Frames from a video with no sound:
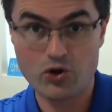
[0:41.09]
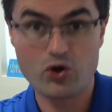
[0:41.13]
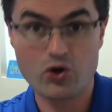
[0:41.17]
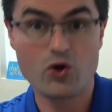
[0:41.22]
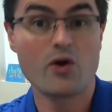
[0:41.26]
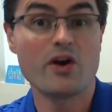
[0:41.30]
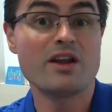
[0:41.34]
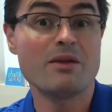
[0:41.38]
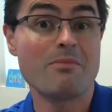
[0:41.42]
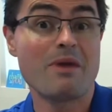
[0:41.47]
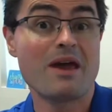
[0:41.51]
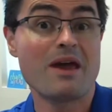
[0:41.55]

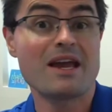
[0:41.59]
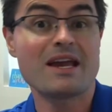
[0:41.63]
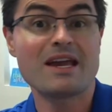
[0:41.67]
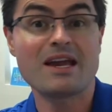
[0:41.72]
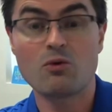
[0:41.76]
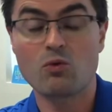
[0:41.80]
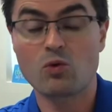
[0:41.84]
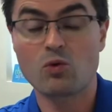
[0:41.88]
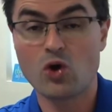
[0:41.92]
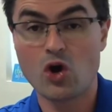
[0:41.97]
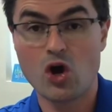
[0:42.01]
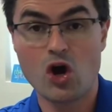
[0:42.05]
going to make
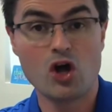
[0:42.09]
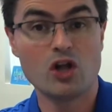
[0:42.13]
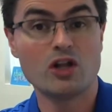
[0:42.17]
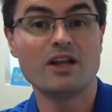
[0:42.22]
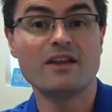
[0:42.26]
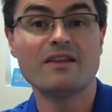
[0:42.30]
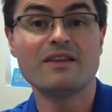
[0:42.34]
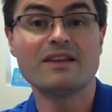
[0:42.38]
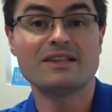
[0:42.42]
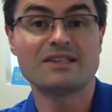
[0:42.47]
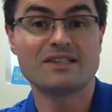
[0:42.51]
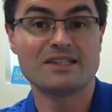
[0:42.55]
it. We're all
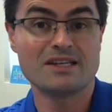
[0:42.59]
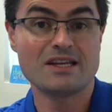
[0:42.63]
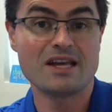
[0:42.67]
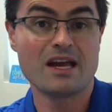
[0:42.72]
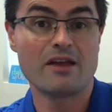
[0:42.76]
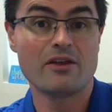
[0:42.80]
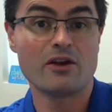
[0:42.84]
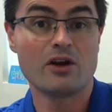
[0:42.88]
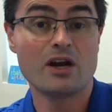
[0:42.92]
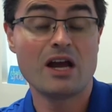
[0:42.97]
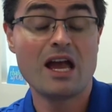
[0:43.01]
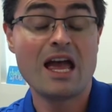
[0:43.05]
in this
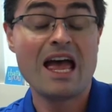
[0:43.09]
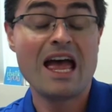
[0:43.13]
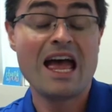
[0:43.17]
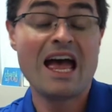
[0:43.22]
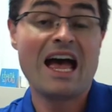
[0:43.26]
together.